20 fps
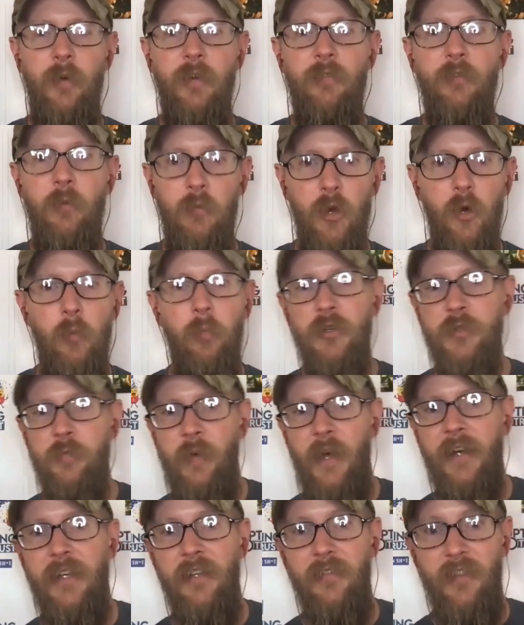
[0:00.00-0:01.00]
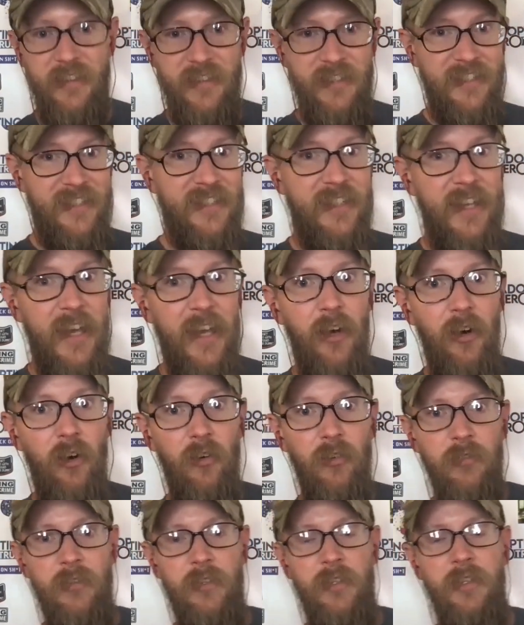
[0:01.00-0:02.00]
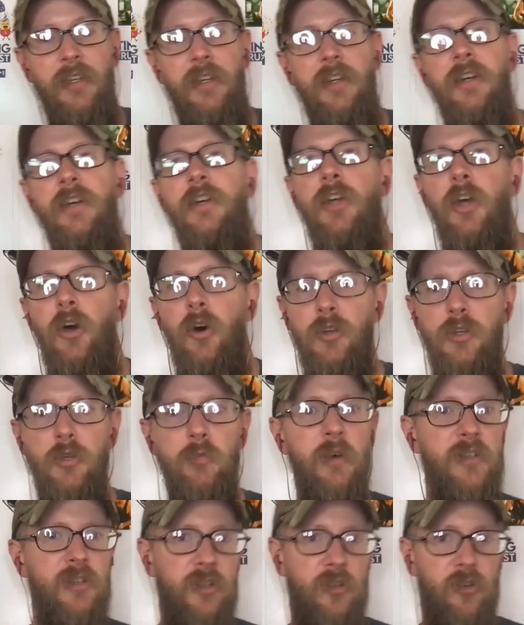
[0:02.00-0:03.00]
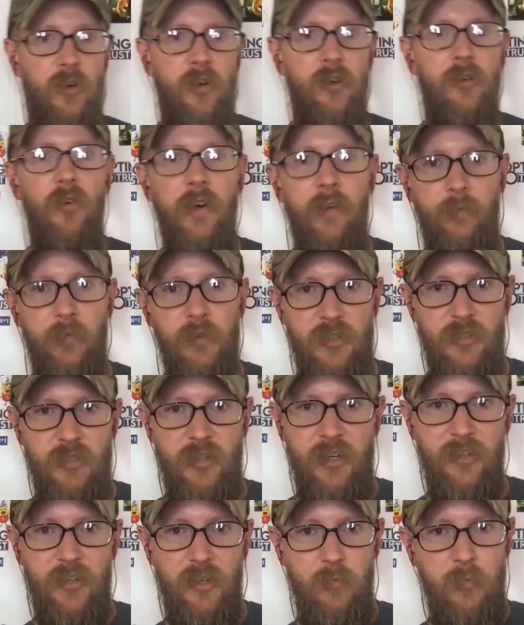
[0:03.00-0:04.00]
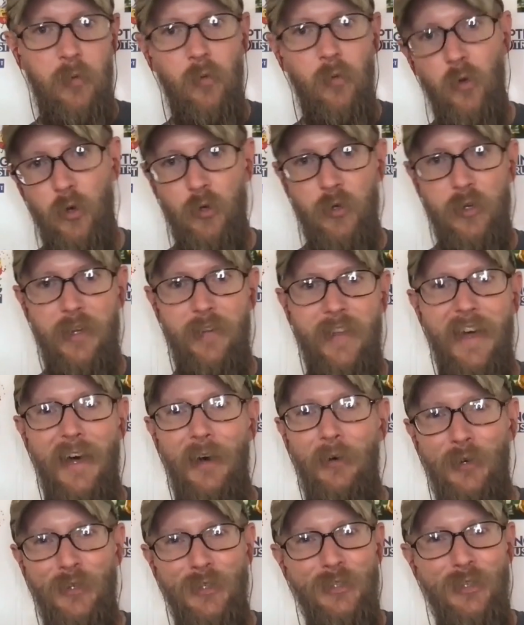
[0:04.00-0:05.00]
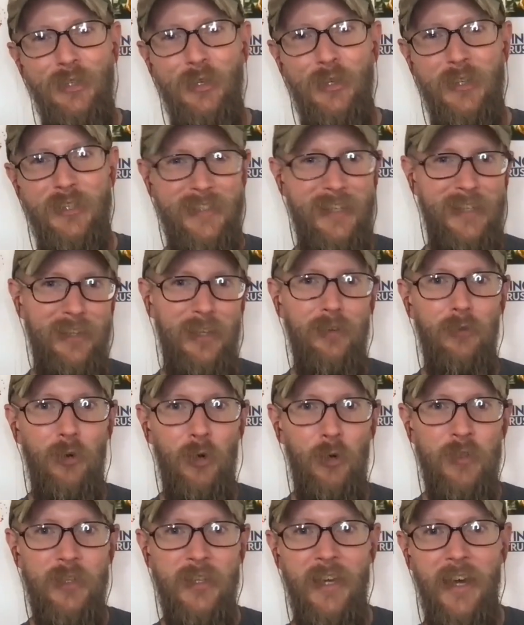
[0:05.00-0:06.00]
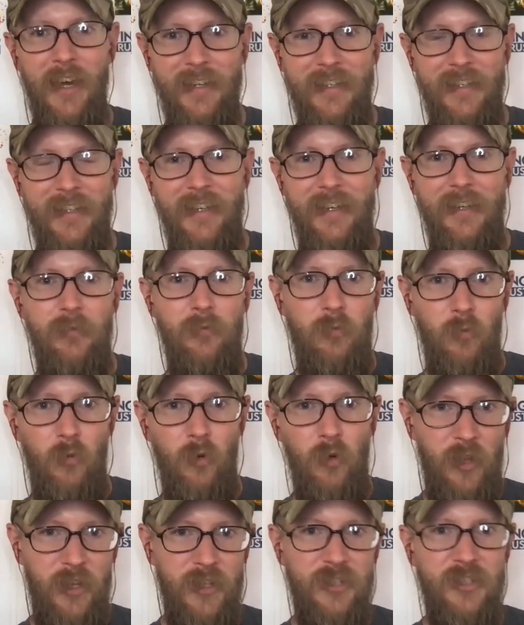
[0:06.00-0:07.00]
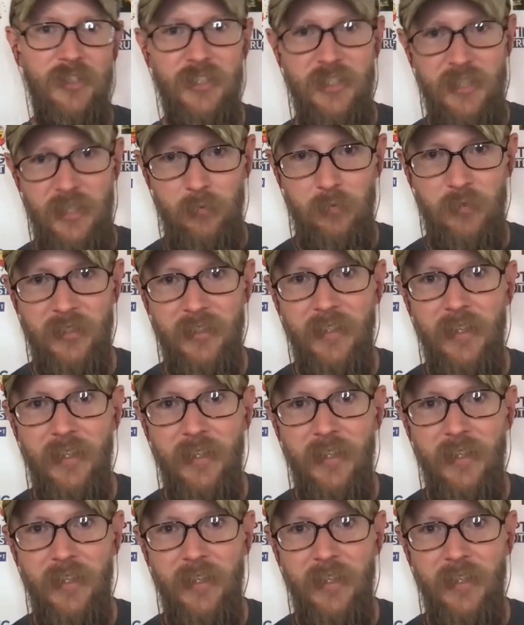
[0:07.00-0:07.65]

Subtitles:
So I mean, from your perspective at this scale, and you mentioned critical infrastructure, maybe we'll go down that one too, because I love OT-IT relationships.